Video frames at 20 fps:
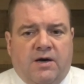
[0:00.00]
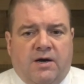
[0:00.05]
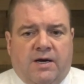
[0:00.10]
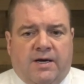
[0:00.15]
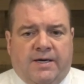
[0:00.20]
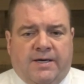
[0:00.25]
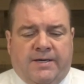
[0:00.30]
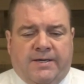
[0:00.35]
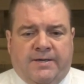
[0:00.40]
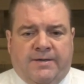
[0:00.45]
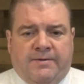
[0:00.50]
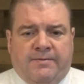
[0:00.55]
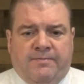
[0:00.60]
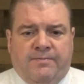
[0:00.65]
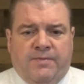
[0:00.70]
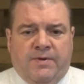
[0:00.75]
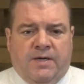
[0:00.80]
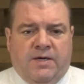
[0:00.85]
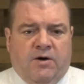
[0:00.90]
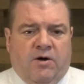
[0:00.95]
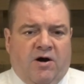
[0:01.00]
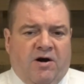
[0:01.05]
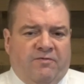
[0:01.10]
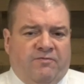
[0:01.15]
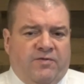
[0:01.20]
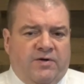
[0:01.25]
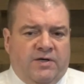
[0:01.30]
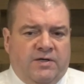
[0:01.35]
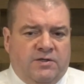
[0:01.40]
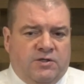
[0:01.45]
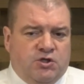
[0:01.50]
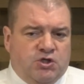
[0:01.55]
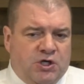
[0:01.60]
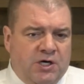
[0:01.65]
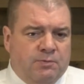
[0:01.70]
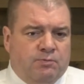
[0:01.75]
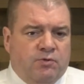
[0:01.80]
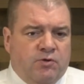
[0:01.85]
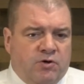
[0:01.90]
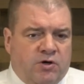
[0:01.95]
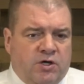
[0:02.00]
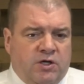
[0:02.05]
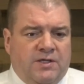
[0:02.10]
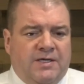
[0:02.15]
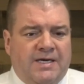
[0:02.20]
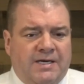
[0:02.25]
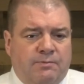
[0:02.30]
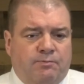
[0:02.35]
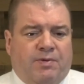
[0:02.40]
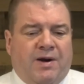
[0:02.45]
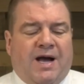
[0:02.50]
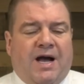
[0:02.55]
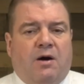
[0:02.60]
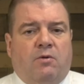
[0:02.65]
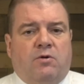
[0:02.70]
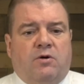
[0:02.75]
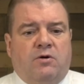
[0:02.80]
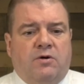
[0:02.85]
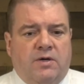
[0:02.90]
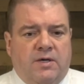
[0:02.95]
offering cheaper, clean power.